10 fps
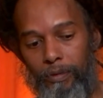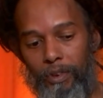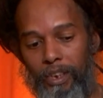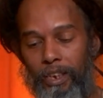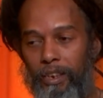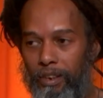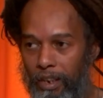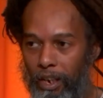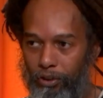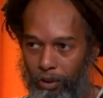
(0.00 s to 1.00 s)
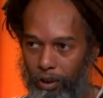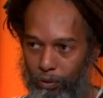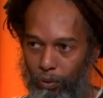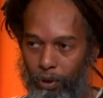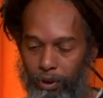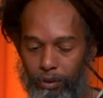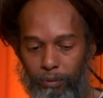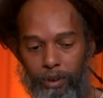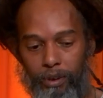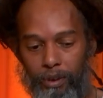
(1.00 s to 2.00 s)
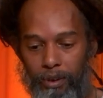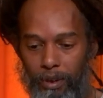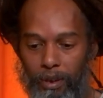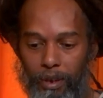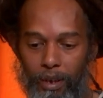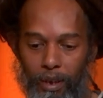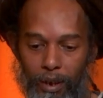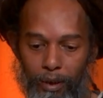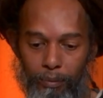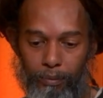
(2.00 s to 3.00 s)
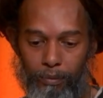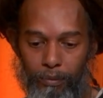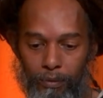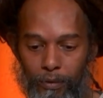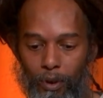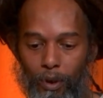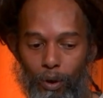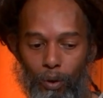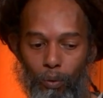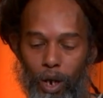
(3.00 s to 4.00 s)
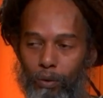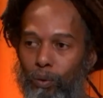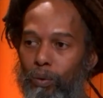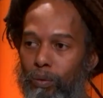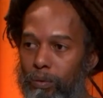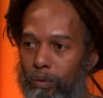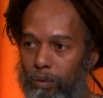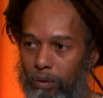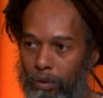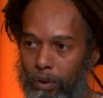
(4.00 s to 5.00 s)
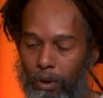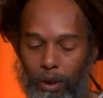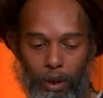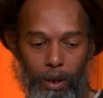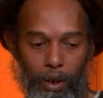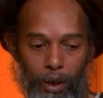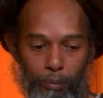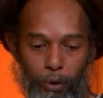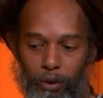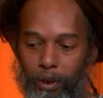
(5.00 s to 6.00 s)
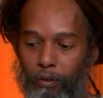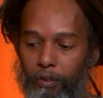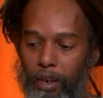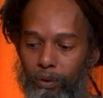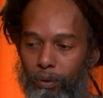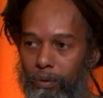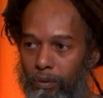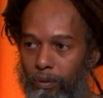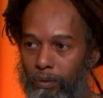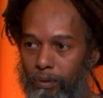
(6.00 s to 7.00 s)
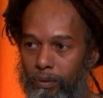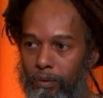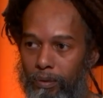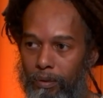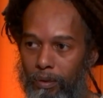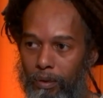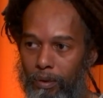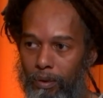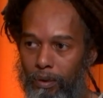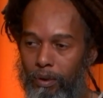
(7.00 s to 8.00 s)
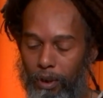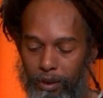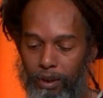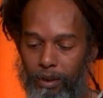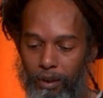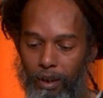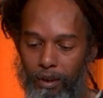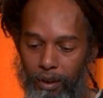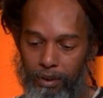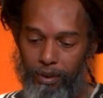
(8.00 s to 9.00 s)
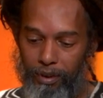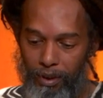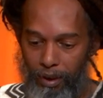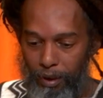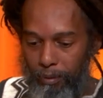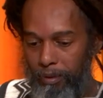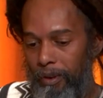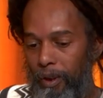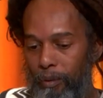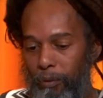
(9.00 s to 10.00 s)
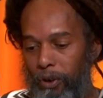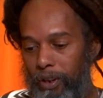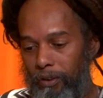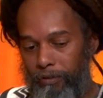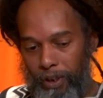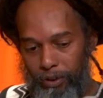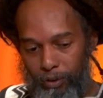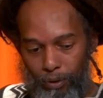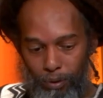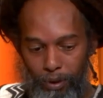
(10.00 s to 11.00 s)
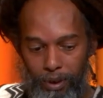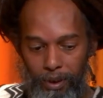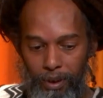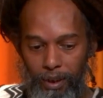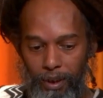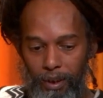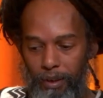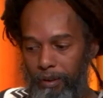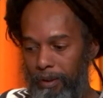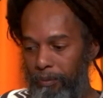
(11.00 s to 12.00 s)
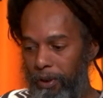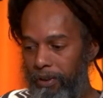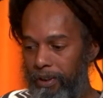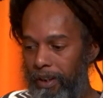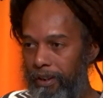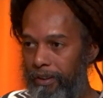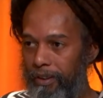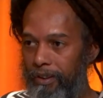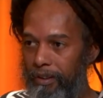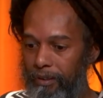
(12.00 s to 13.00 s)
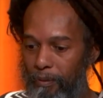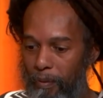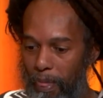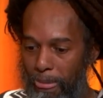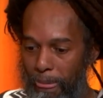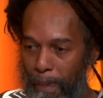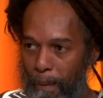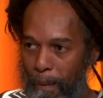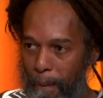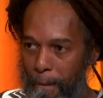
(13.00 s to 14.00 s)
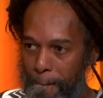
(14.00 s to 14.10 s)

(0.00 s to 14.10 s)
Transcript: the international headquarters, which is in uh, Ouagadougou, mm-hmm. uh Burkina Faso and that's in Maritau. That's, in yeah. That's in, uh, Burkina Faso in uh, in Maritau. Yes. Okay, okay.